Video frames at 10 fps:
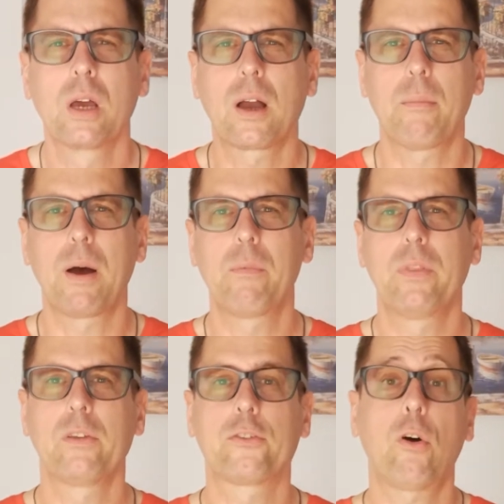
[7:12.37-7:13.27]
come up
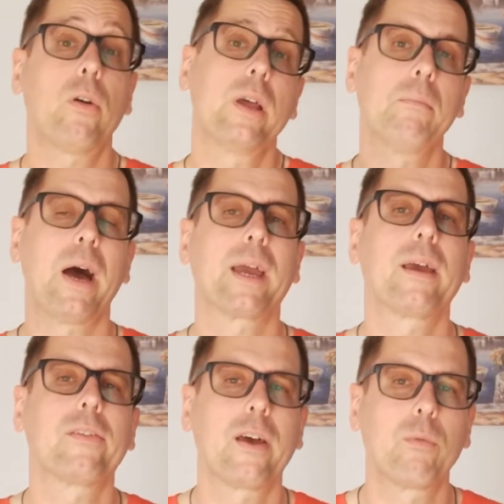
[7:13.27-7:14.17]
with the story. In my
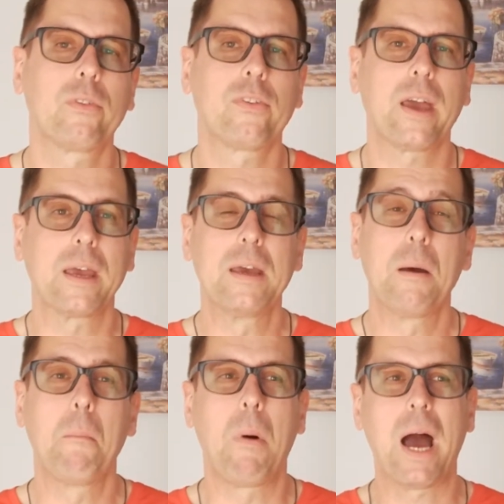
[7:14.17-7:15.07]
case, I would say
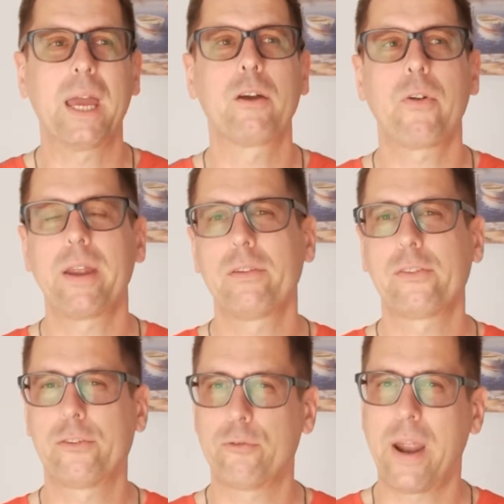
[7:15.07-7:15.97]
my
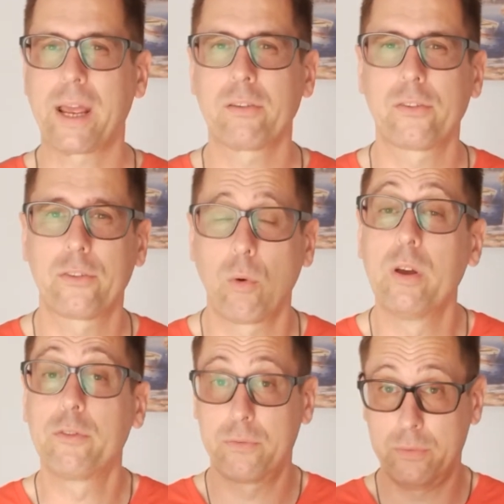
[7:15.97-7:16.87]
greatest strengths. So
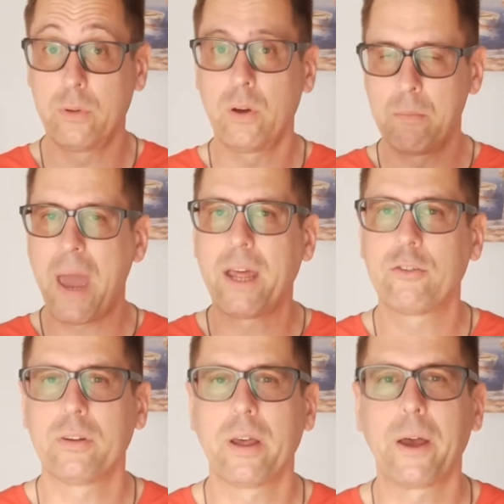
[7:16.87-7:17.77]
if
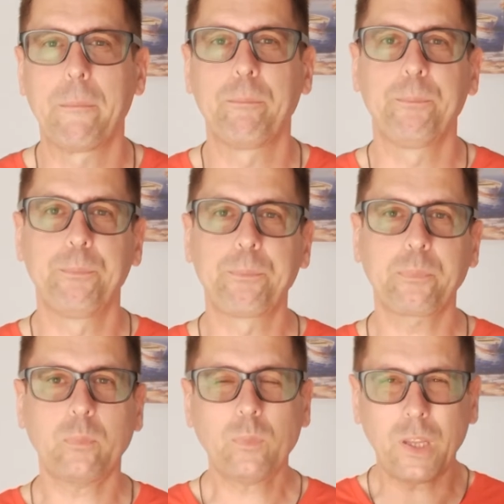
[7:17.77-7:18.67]
imagine
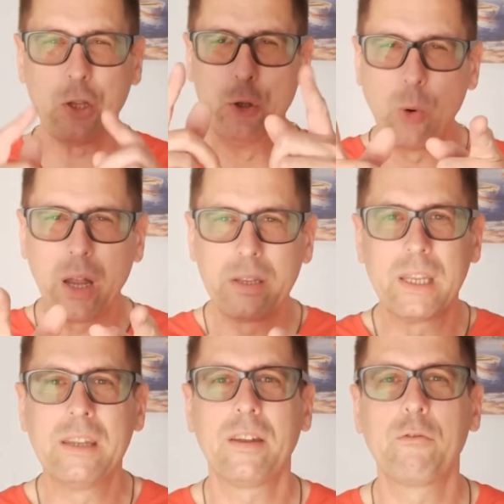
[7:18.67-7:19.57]
you are the
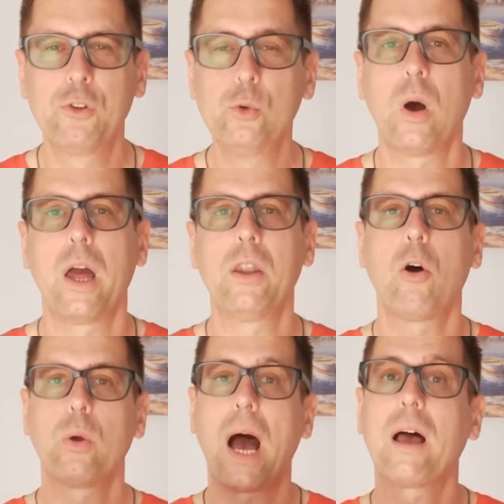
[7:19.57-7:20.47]
interviewer and
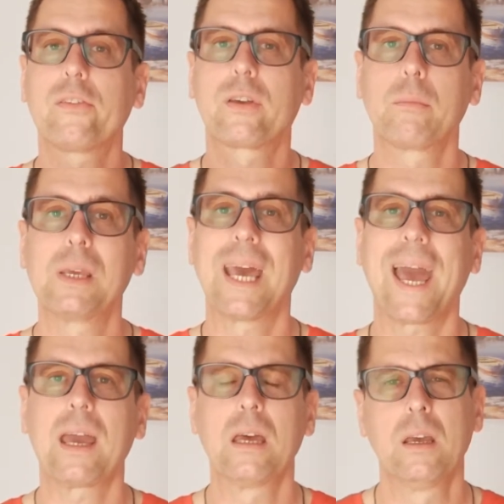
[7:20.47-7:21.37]
now you're asking me,
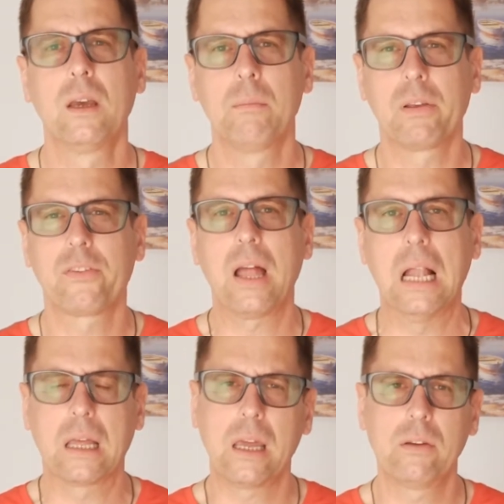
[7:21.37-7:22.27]
hey
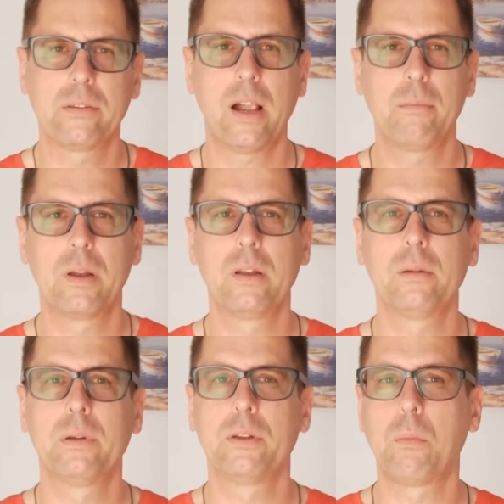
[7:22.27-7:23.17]
Marcel, can you tell me a
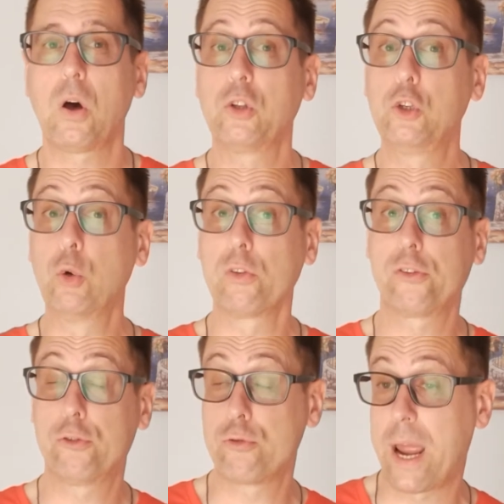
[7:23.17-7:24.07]
little bit about your
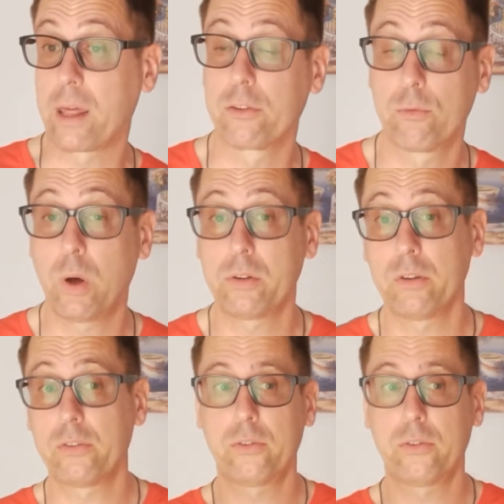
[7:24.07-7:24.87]
strengths? What